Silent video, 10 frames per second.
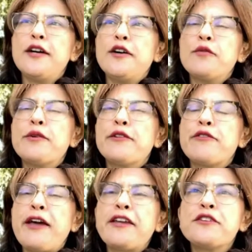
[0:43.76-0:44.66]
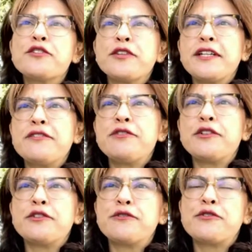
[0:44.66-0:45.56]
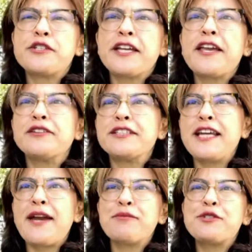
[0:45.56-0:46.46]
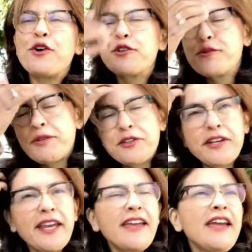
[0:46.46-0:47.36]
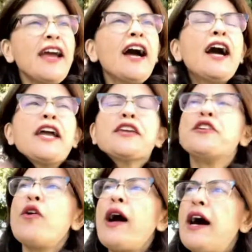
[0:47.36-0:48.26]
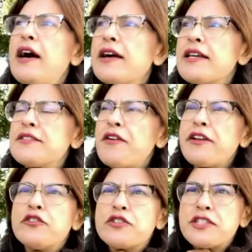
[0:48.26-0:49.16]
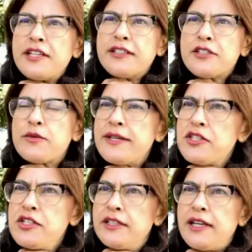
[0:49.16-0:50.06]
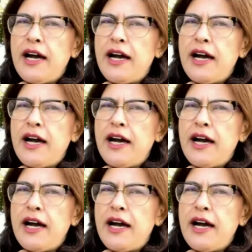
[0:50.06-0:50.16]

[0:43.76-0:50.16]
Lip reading: Well, thank you, Sonia, for taking out the time to talk to me today. You know, it's very interesting, this question.